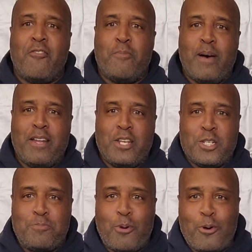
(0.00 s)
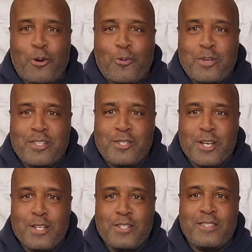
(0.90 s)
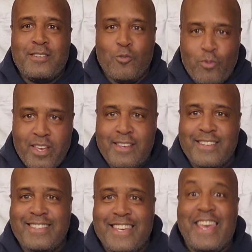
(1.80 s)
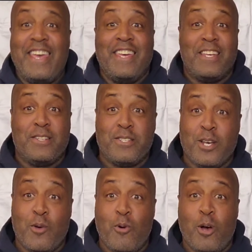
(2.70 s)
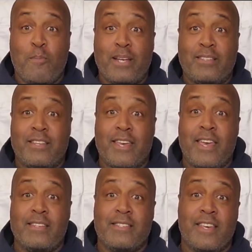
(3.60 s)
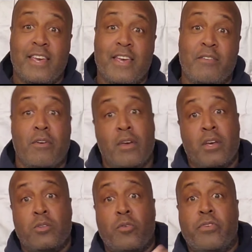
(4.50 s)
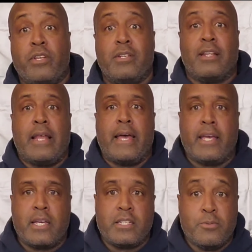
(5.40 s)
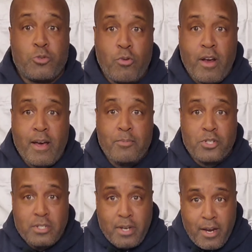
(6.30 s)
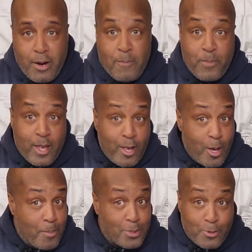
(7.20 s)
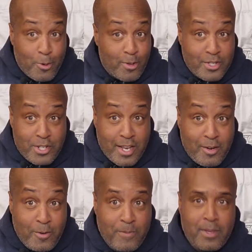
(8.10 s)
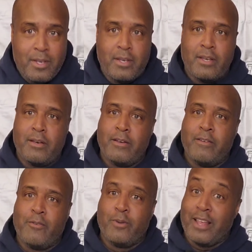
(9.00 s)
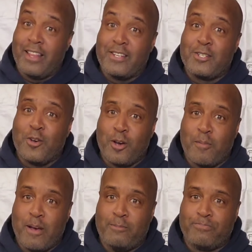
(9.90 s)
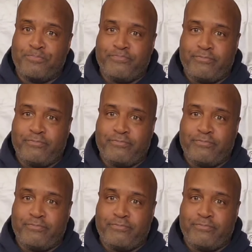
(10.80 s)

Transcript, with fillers: everybody is perked with just win canes welcome back to the canes cave don't forget to like subscribe and share help us grow the channel got a lot to talk about